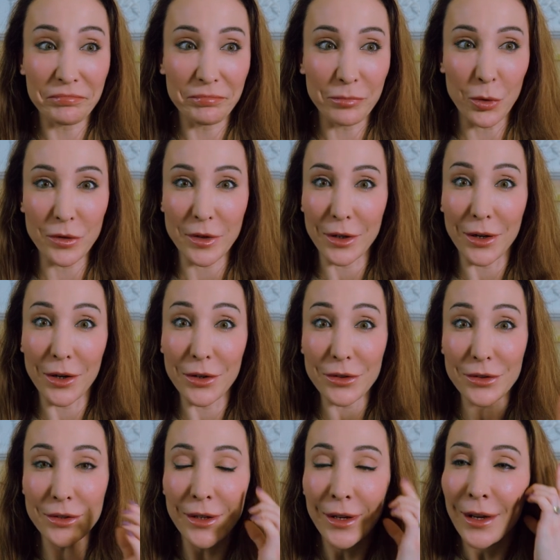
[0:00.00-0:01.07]
pores are
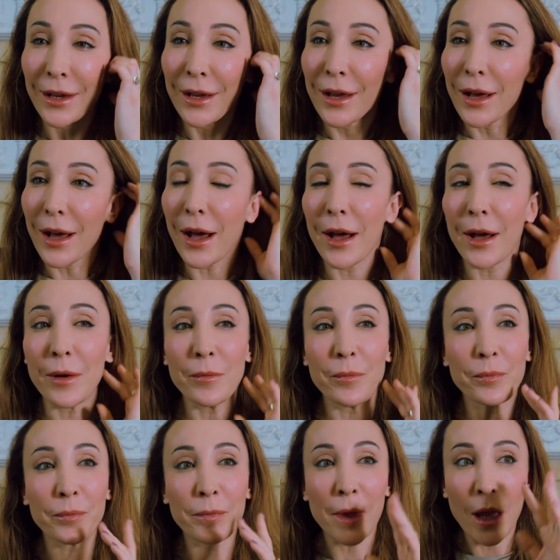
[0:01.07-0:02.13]
closed.
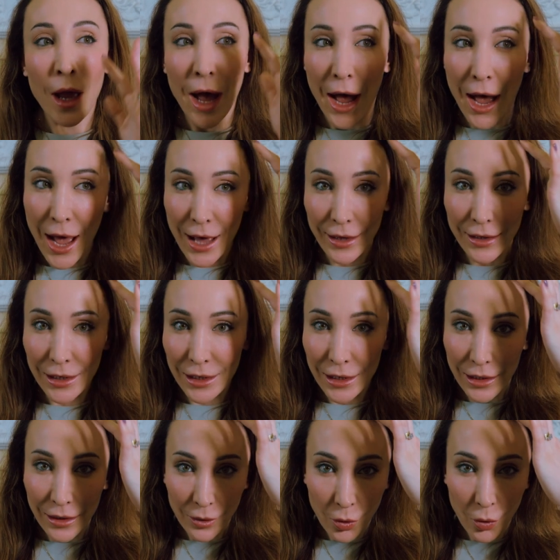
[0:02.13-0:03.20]
I had
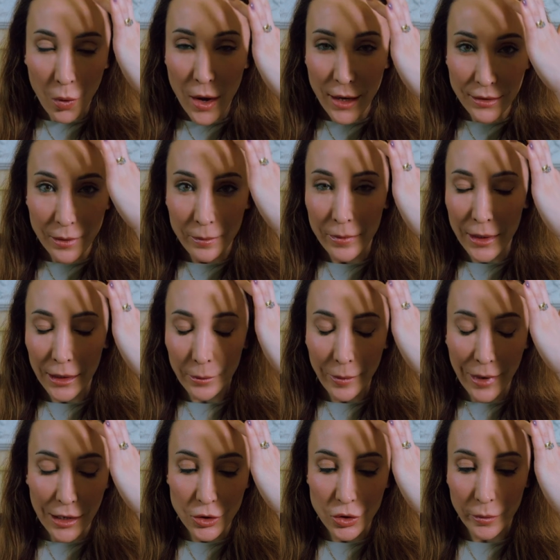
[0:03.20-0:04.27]
quite a big
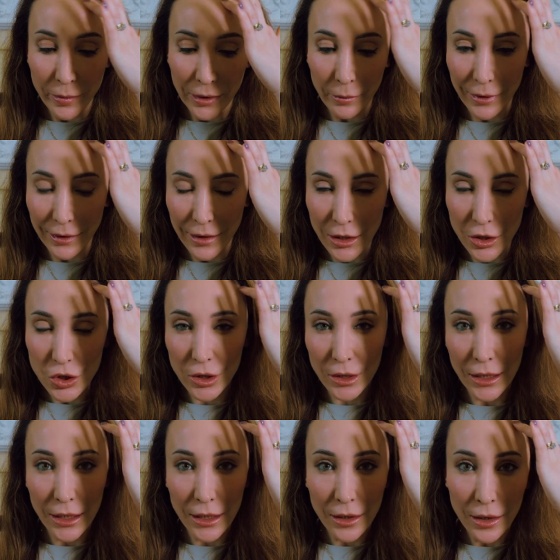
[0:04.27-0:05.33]
patch of pigmentation
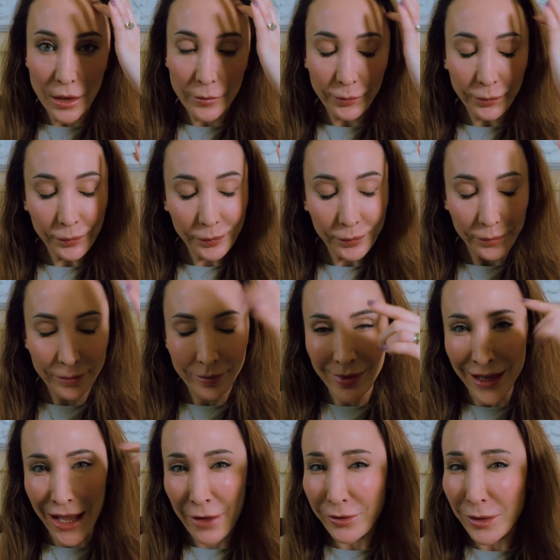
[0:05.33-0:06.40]
here
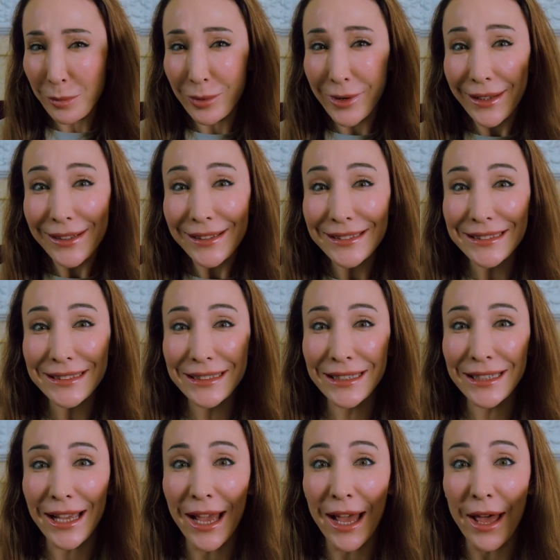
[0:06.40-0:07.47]
after
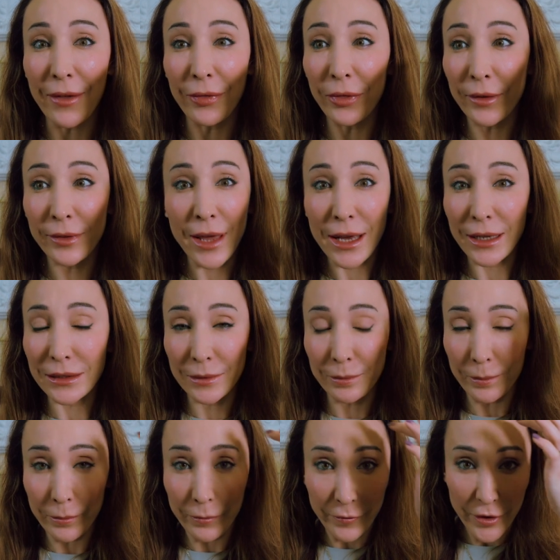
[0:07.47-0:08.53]
pregnancy, and that is
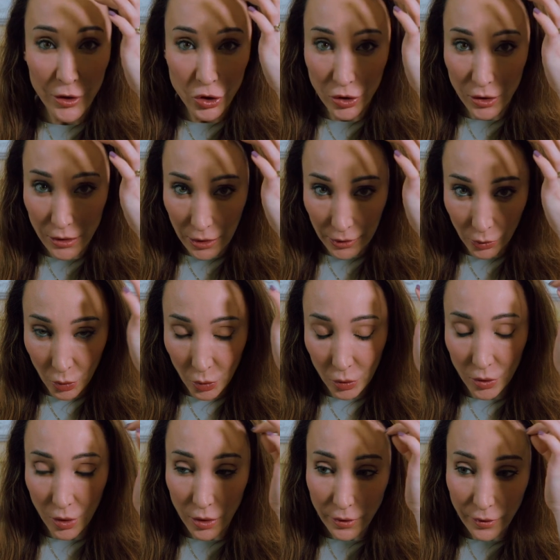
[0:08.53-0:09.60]
virtually like all
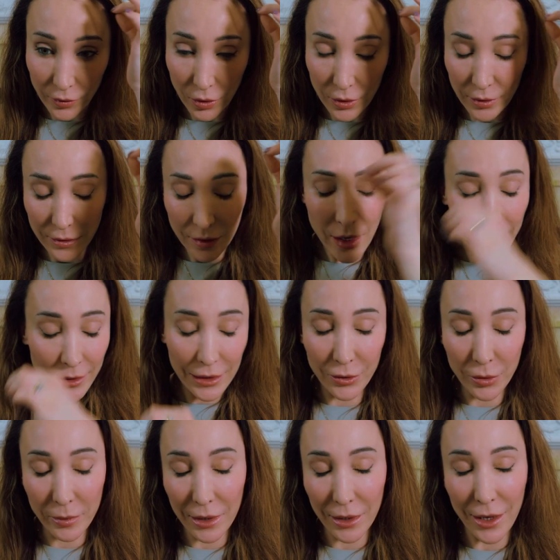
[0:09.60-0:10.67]
gone. There's only a tiny
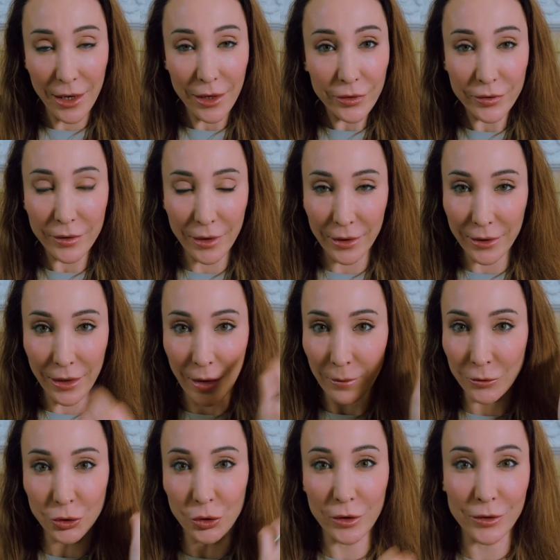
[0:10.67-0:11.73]
little bit left, and
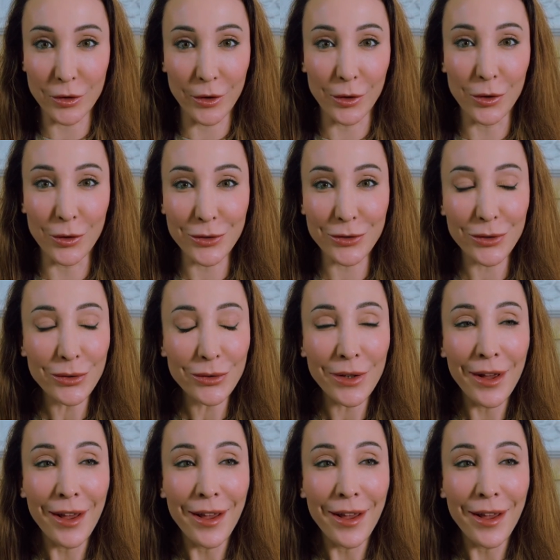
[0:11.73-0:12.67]
I'm sure it's gonna go soon.